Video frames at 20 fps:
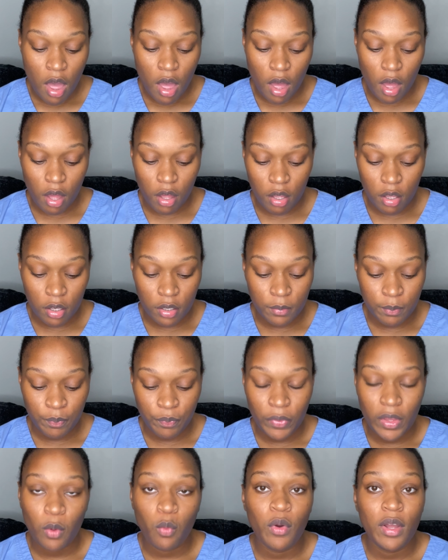um,
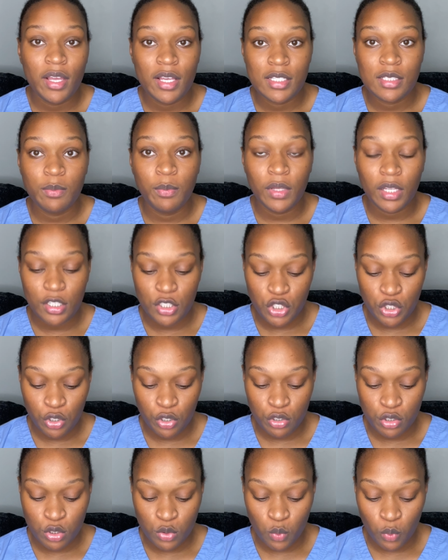and what his blood
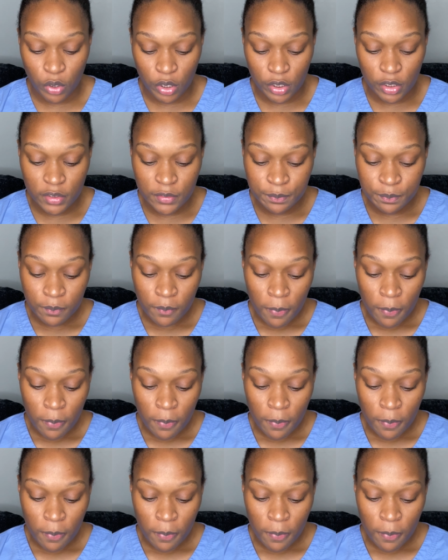sugars were.